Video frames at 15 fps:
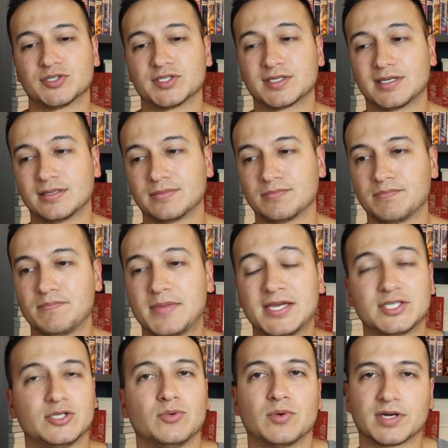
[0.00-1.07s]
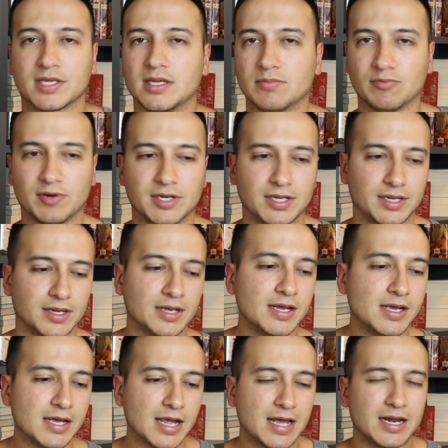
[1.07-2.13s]
just makes you want to keep reading,
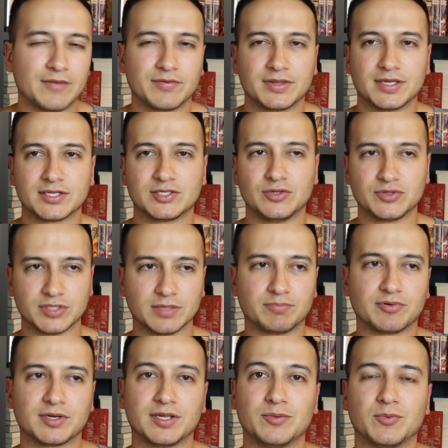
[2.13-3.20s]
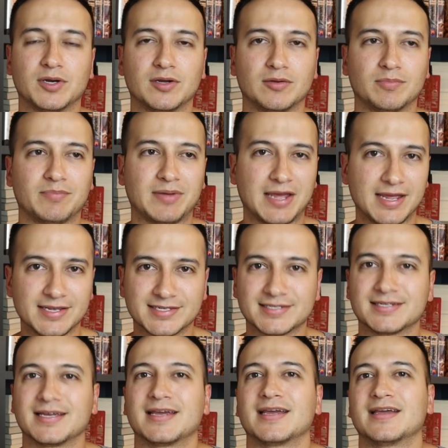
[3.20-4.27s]
and everything's usually pretty well
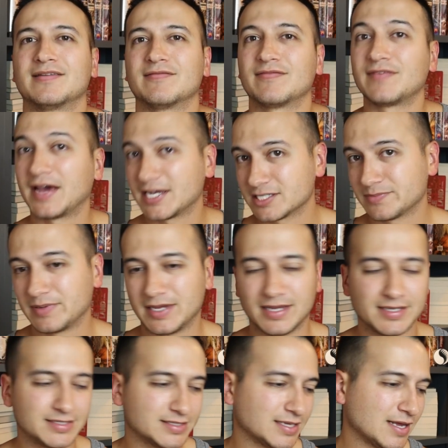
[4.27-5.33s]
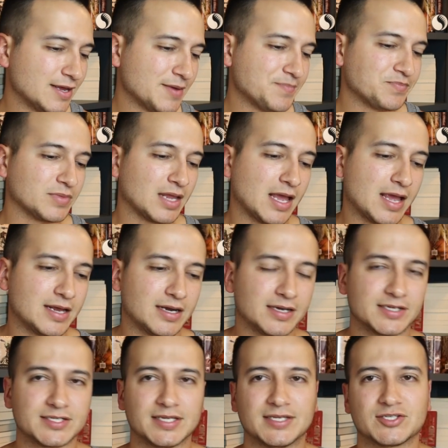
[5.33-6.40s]
paced and fast paced. And
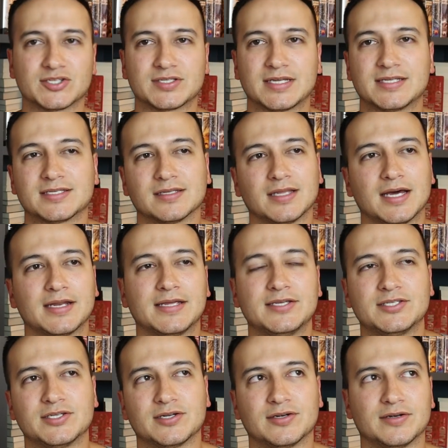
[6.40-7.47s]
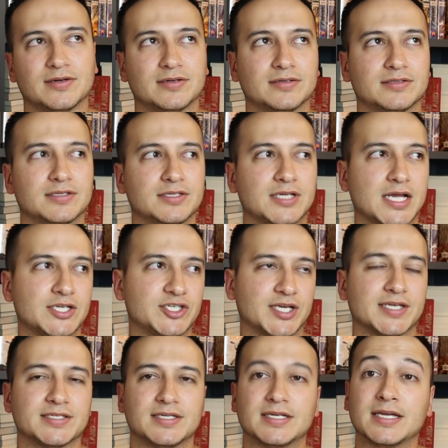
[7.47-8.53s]
honestly, it's a lot easier to
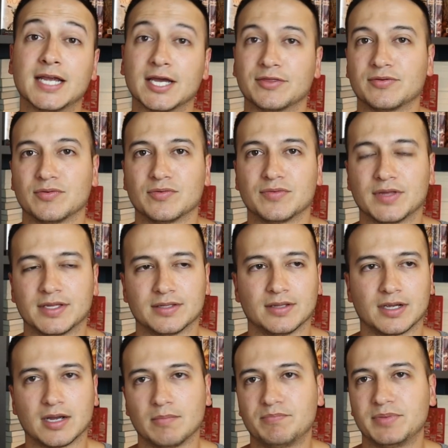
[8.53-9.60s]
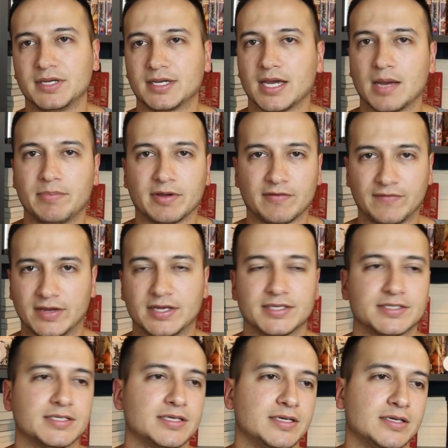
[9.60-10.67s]
digest and get through than like a big epic
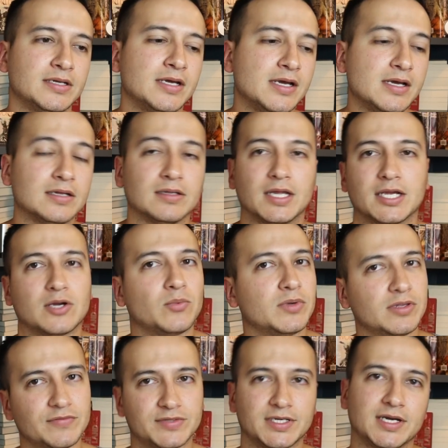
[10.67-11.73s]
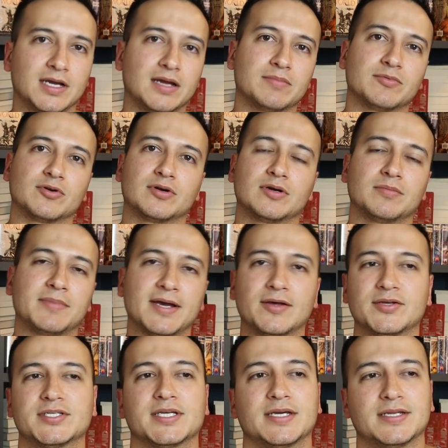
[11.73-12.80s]
fantasy like a Wheel of Time or a
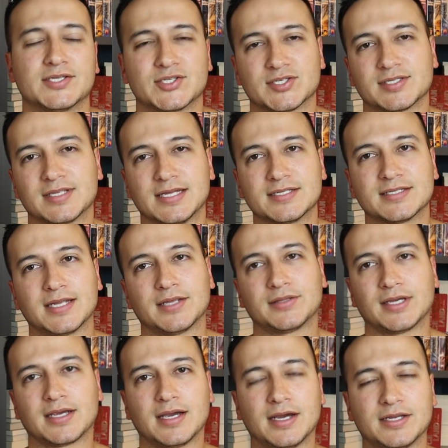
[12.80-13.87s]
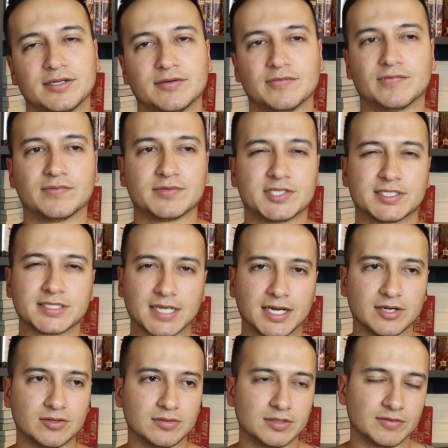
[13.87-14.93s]
Malazan. It's not that kind of
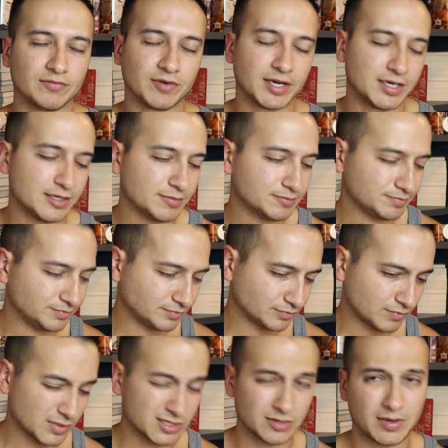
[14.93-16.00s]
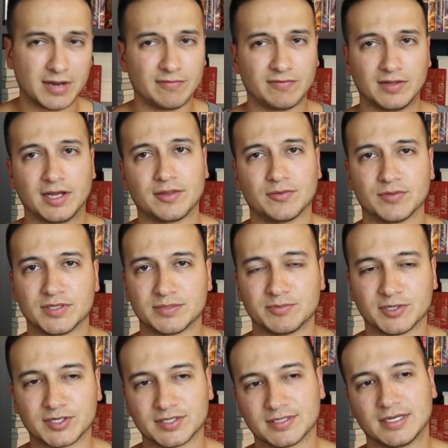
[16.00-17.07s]
style of writing. So I fly through these
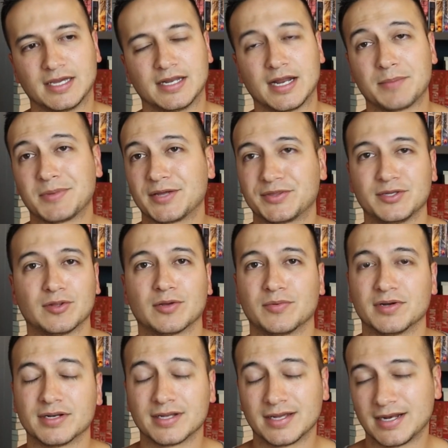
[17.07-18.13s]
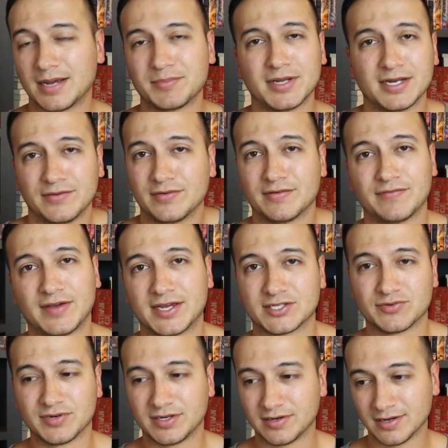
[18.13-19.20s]
books, and I'm not the only one. And I'm not even a
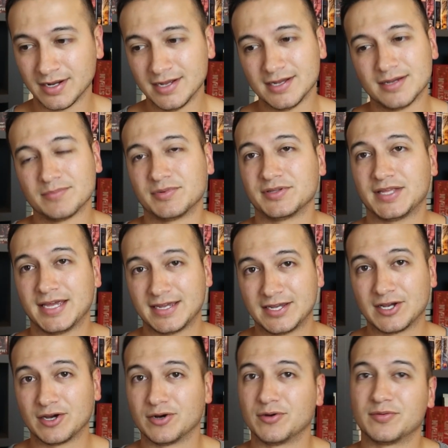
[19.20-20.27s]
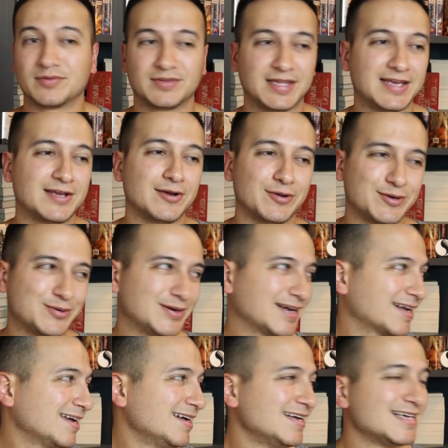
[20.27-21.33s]
fast reader, but they go quick.
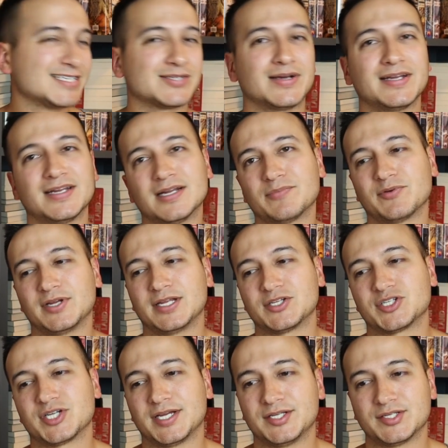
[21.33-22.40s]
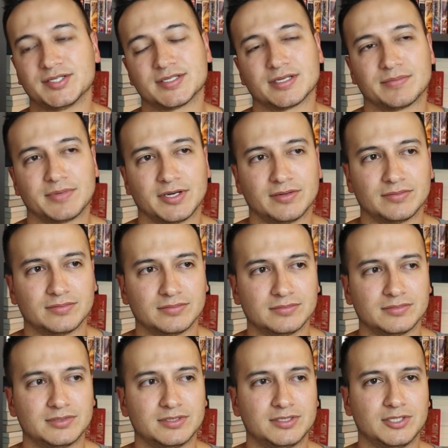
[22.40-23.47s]
So I ended up reading Changes in about
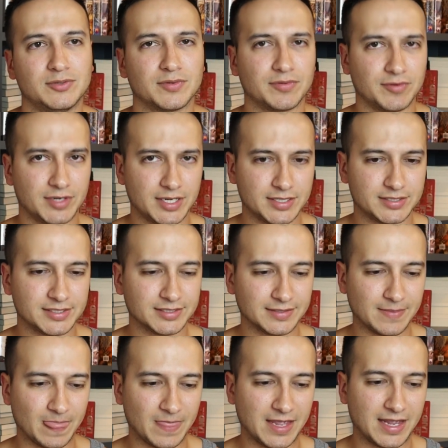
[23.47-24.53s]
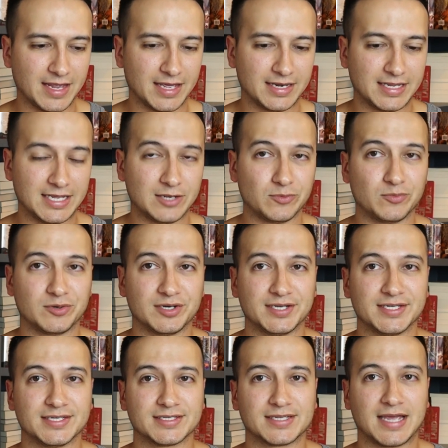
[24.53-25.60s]
2 or 3 days. And it
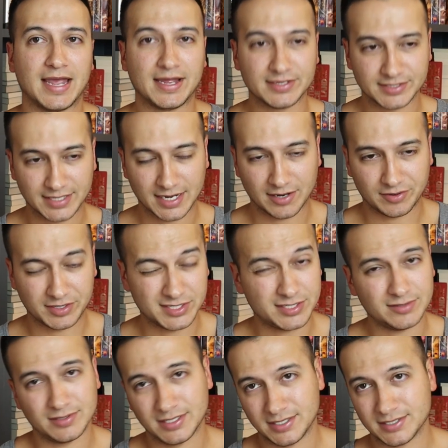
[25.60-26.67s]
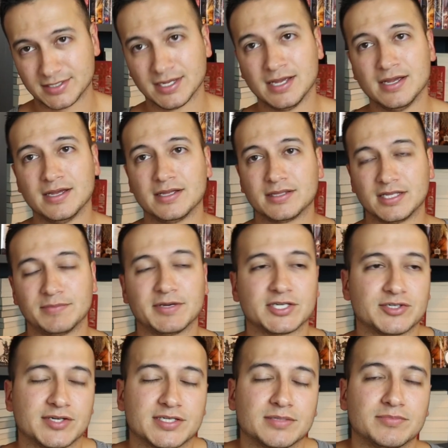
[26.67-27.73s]
was hands down, and still is, the best
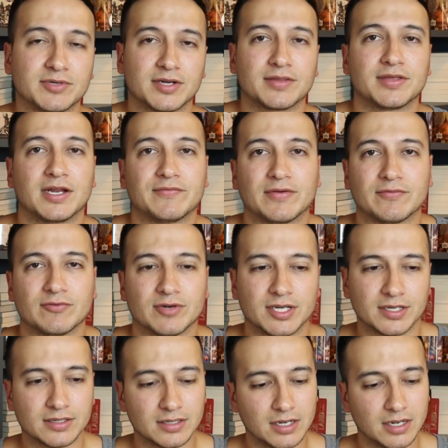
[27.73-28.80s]
Dresden book that I've ever read.